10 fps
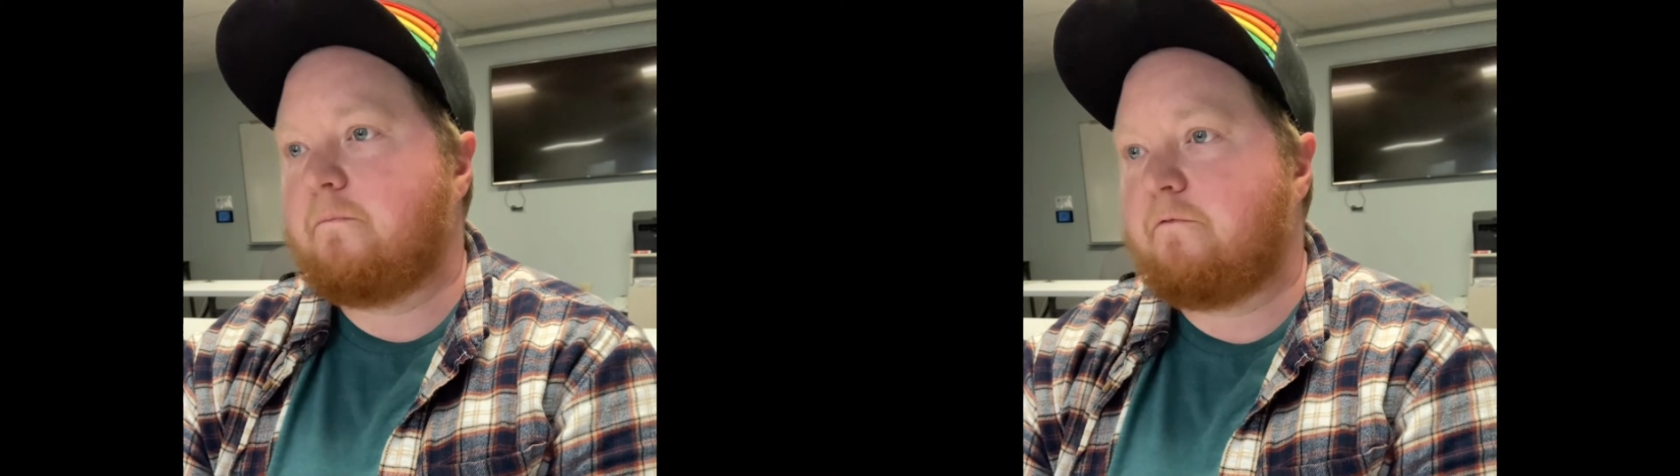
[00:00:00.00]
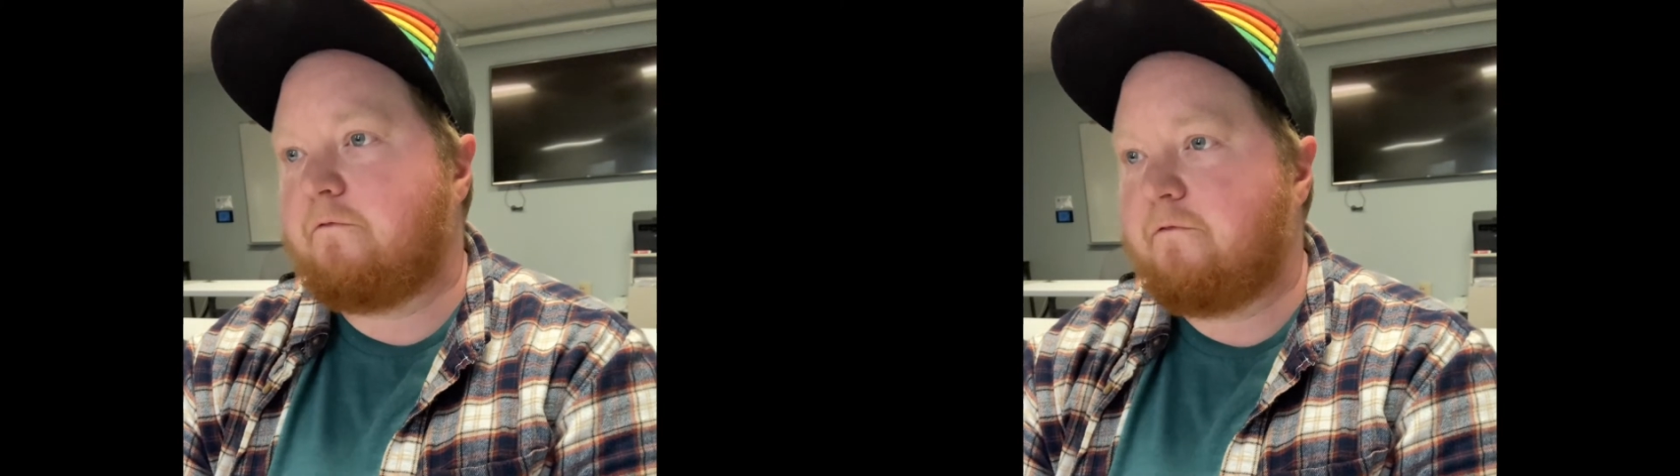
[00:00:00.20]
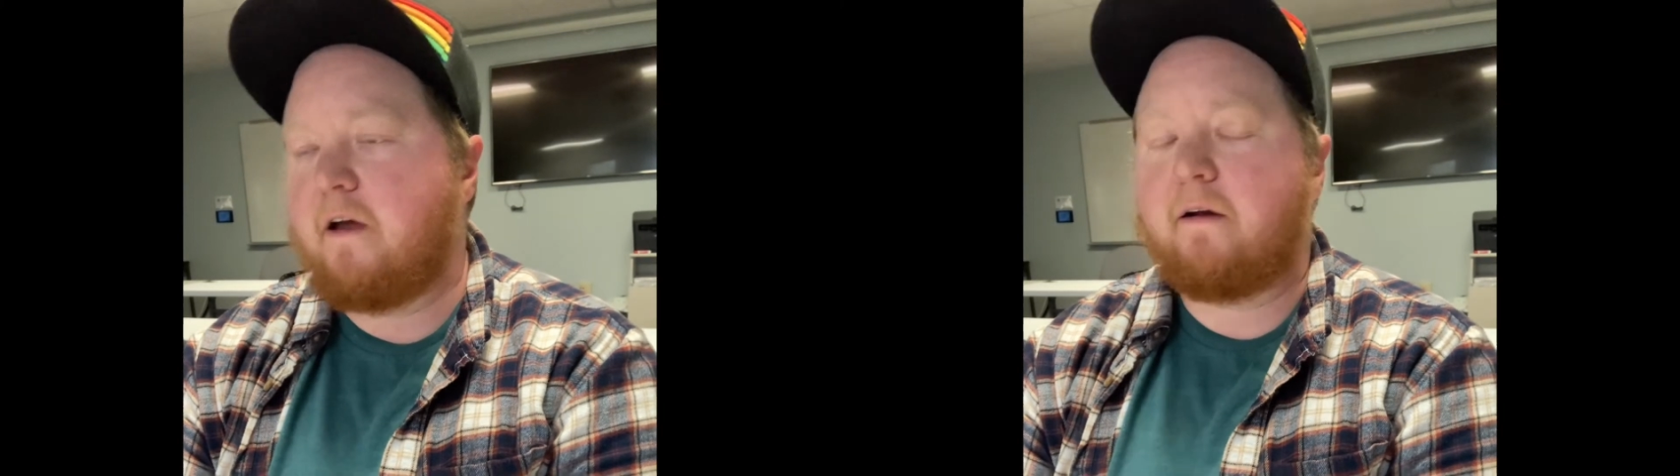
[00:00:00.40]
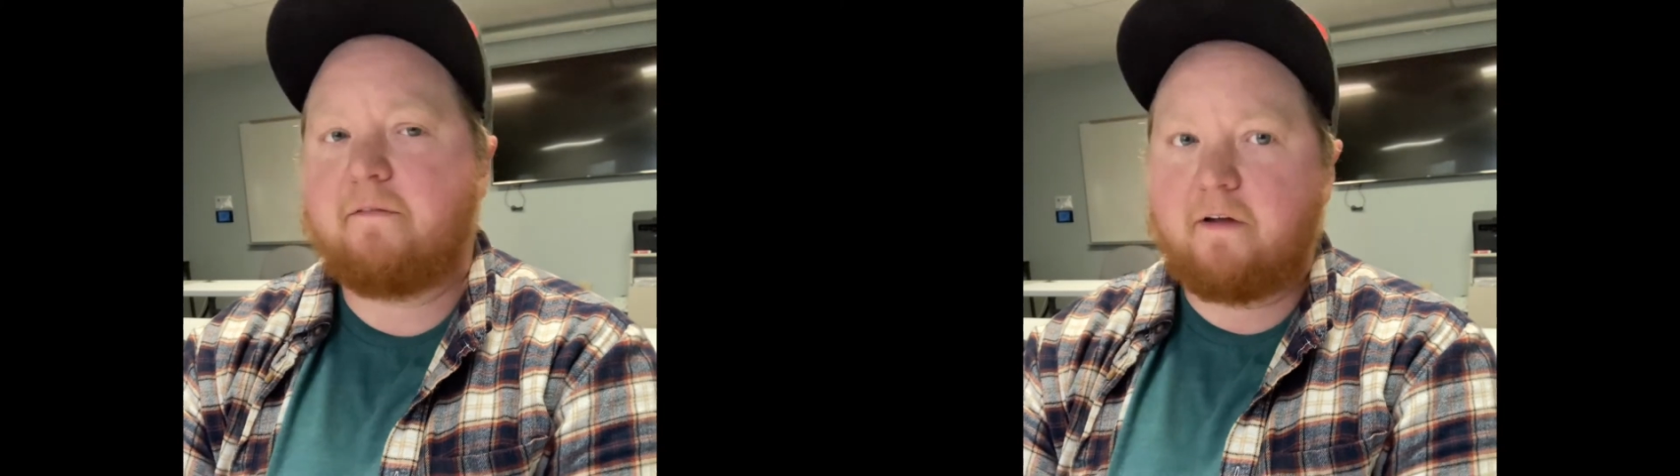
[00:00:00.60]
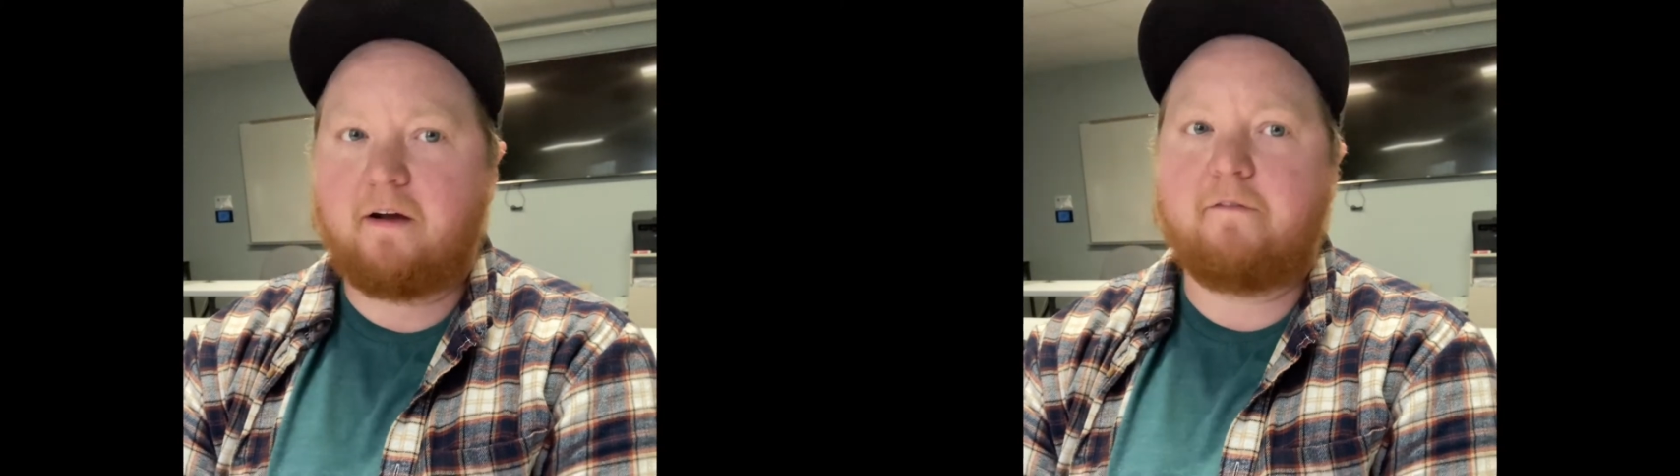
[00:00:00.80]
very,
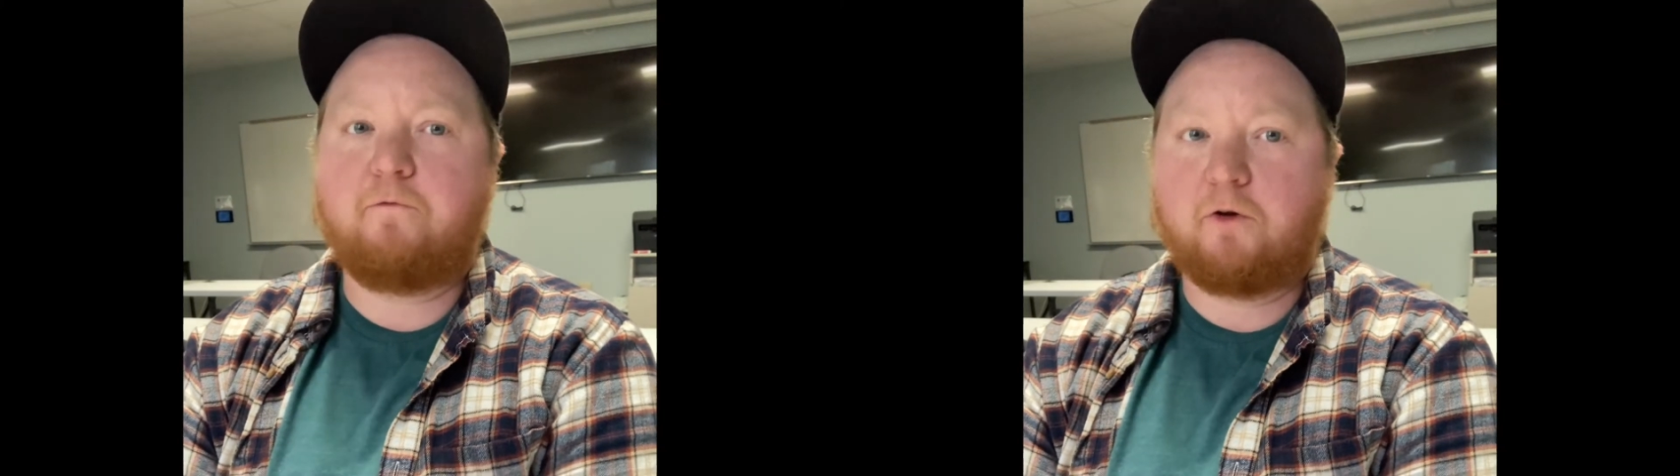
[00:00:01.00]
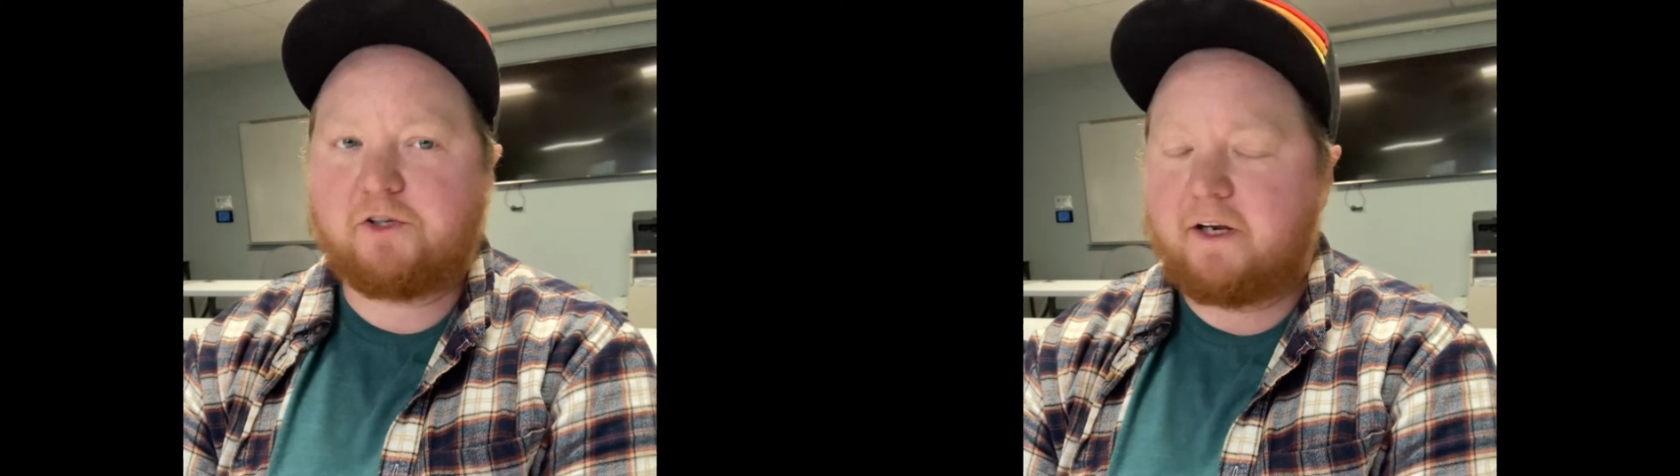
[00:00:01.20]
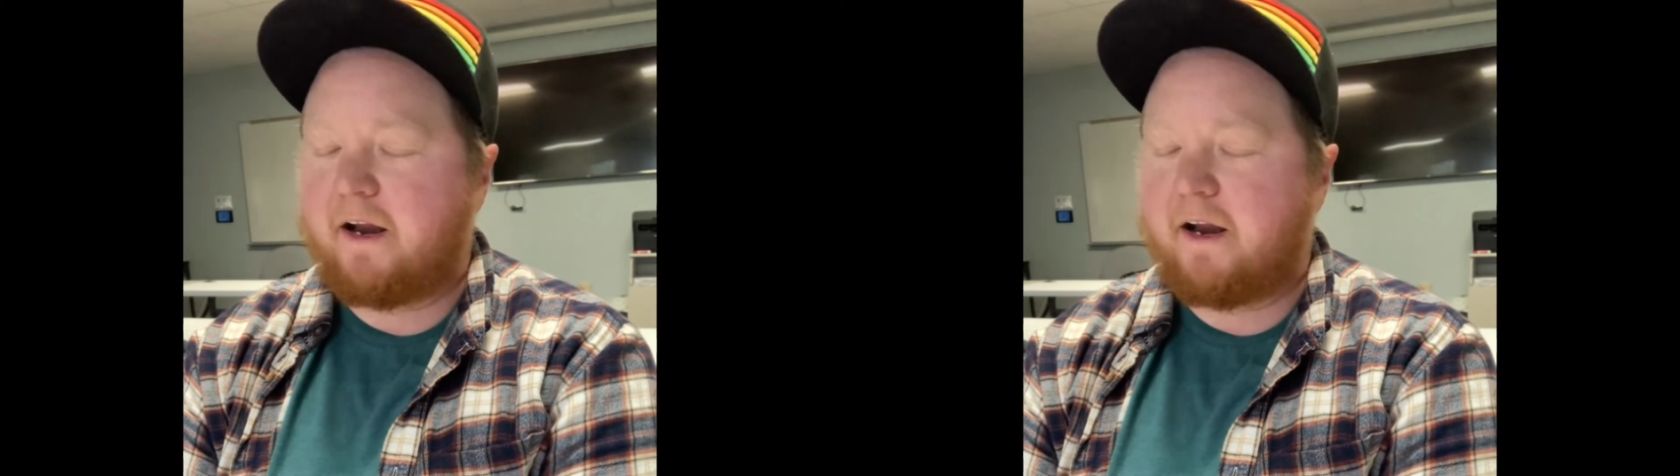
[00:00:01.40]
very fortunate.